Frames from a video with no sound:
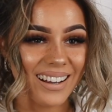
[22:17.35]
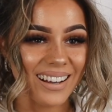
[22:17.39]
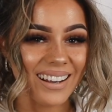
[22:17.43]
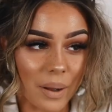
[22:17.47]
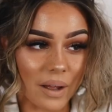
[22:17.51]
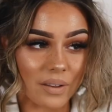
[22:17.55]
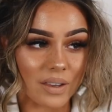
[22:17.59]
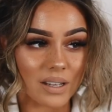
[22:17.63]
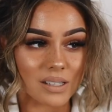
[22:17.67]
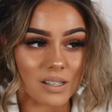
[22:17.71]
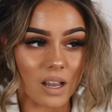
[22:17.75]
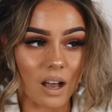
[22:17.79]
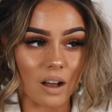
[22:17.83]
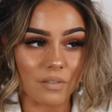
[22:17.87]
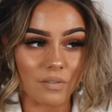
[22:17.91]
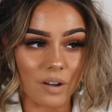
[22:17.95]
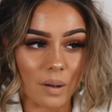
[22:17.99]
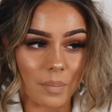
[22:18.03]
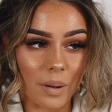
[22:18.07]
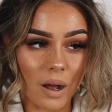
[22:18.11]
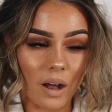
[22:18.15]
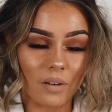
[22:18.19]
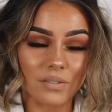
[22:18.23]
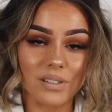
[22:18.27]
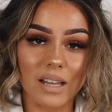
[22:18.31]
But this half
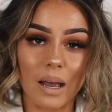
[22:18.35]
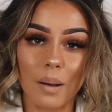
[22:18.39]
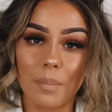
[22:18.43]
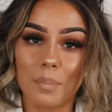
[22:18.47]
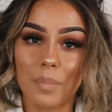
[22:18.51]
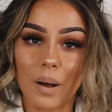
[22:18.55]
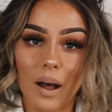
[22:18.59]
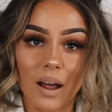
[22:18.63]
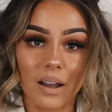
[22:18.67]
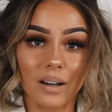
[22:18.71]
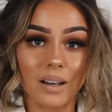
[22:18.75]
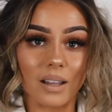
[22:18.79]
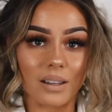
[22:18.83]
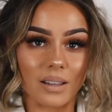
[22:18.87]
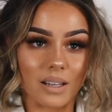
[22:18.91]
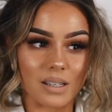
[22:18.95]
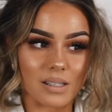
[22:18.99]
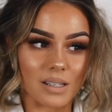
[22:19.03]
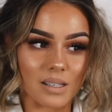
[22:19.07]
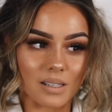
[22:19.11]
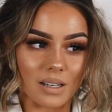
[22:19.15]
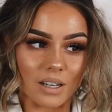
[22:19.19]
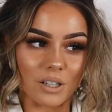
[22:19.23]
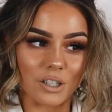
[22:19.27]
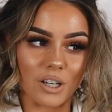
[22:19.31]
up, half down bun,
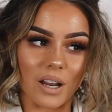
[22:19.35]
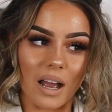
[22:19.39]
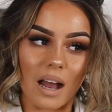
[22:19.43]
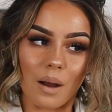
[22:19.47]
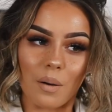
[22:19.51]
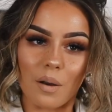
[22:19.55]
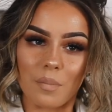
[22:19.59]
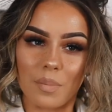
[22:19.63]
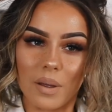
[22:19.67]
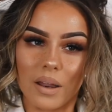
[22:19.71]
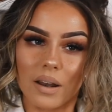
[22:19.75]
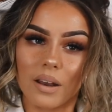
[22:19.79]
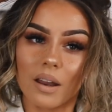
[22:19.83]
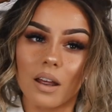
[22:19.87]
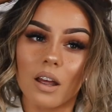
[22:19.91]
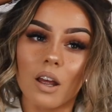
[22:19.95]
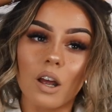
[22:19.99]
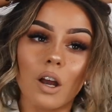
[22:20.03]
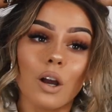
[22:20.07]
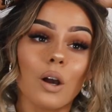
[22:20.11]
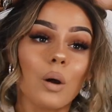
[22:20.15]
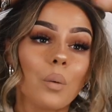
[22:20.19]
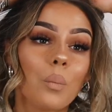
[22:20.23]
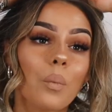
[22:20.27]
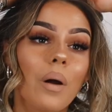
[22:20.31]
this is literally how I've been
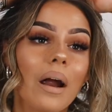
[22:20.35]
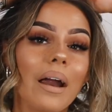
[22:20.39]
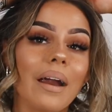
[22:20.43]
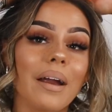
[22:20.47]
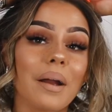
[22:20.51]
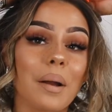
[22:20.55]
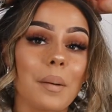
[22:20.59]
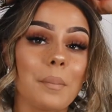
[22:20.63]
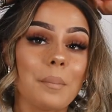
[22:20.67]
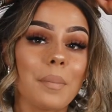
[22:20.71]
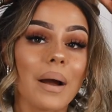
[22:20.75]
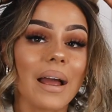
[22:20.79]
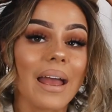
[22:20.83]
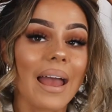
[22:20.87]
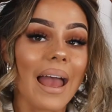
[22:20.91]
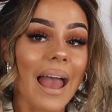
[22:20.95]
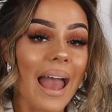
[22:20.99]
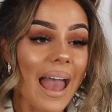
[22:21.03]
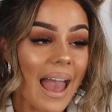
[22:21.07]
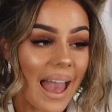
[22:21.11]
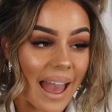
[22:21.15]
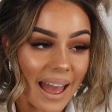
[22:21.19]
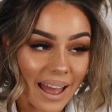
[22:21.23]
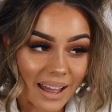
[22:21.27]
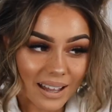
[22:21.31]
wearing my
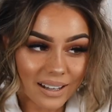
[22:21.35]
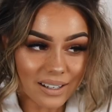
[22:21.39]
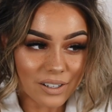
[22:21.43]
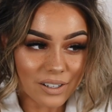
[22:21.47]
hair.